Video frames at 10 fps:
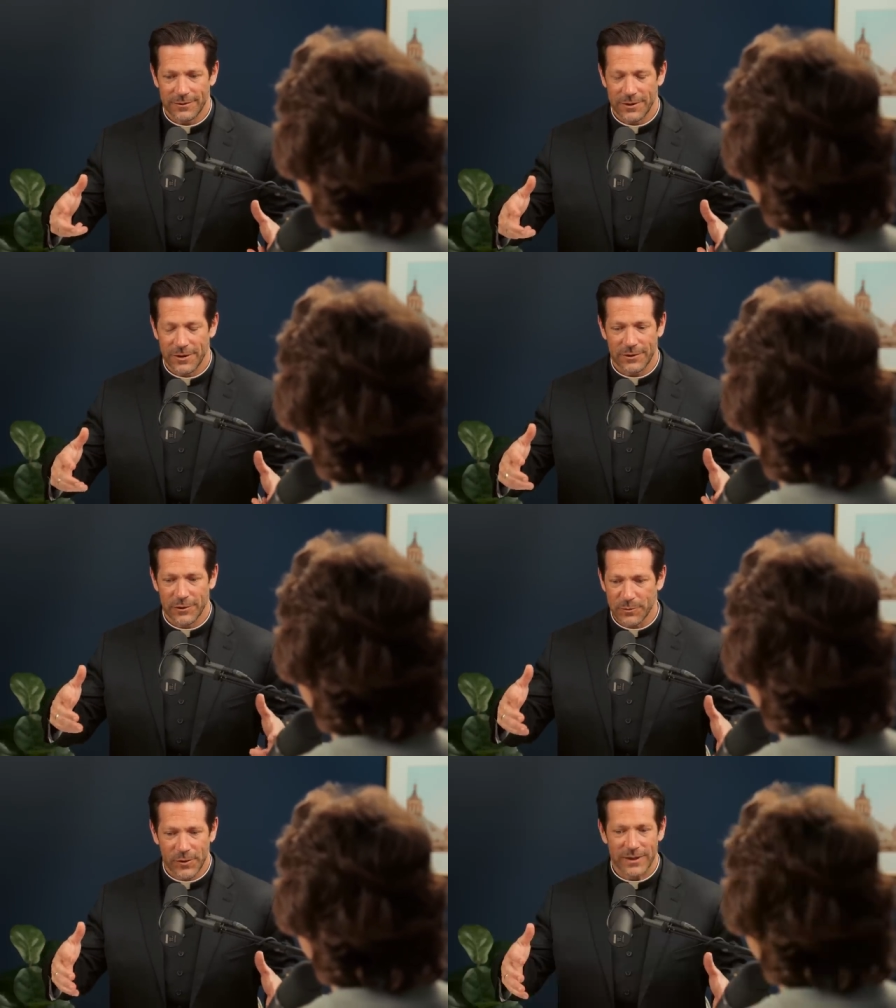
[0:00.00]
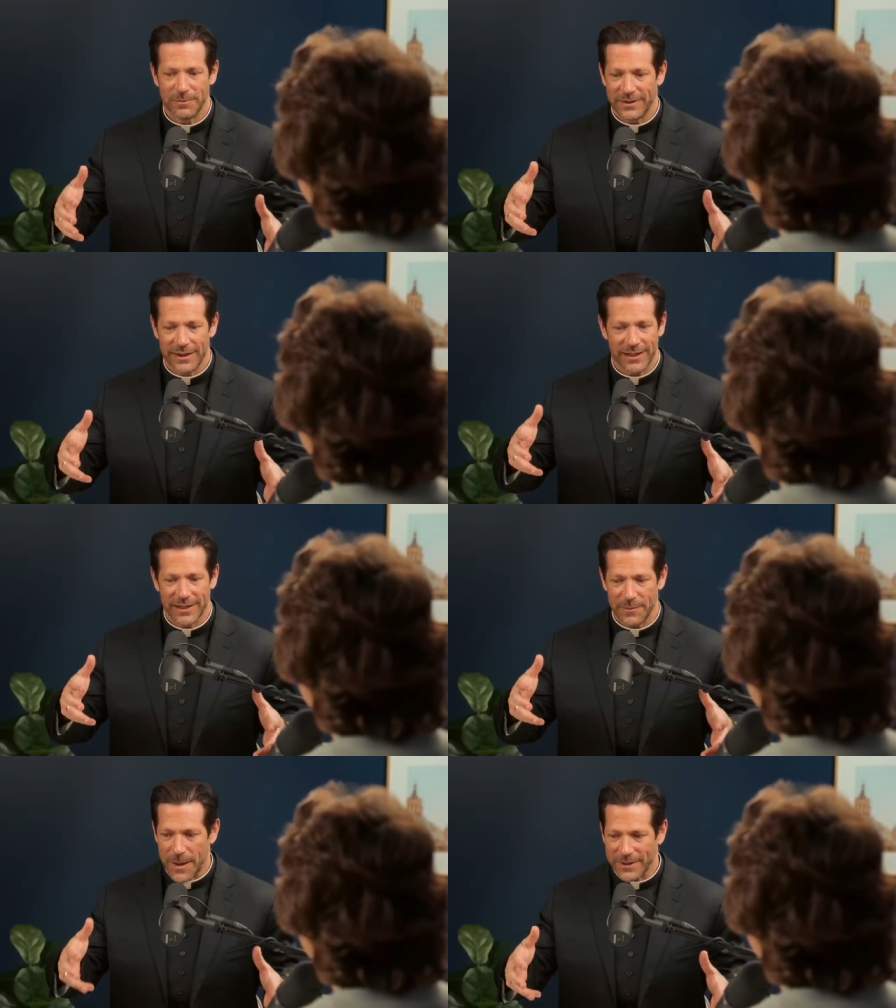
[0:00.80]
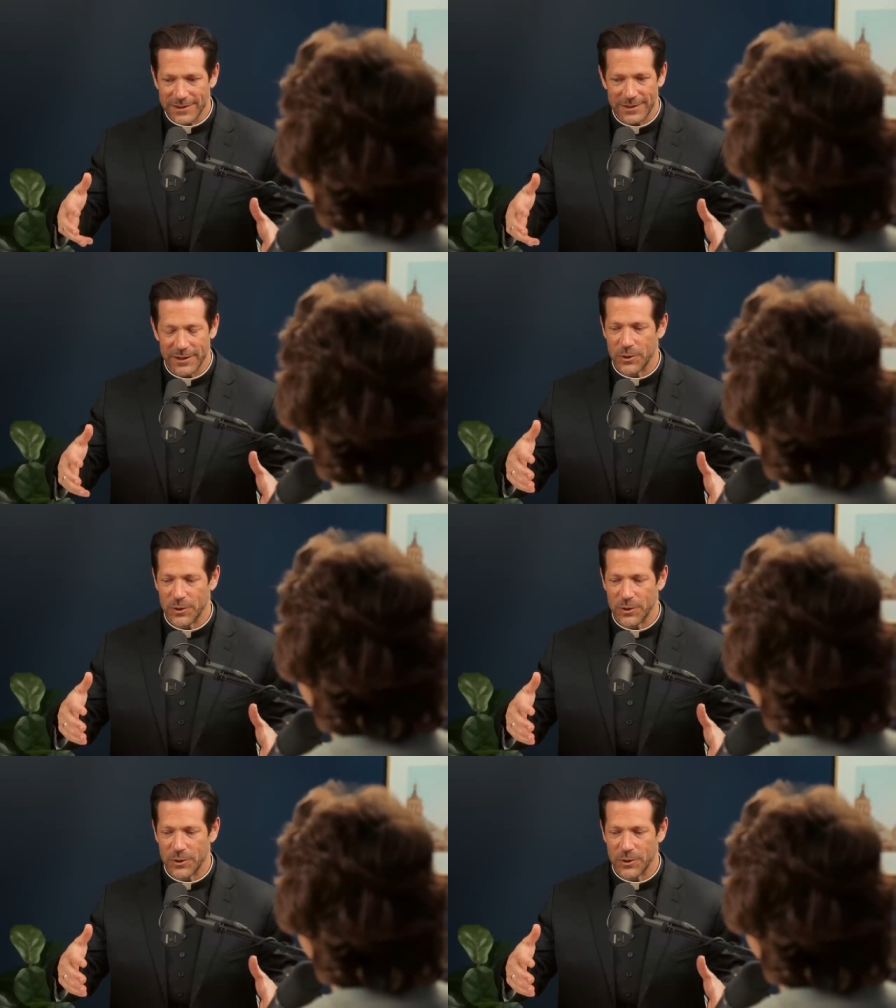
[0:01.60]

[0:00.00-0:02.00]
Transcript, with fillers: to the surfboard, the Ten Commandments,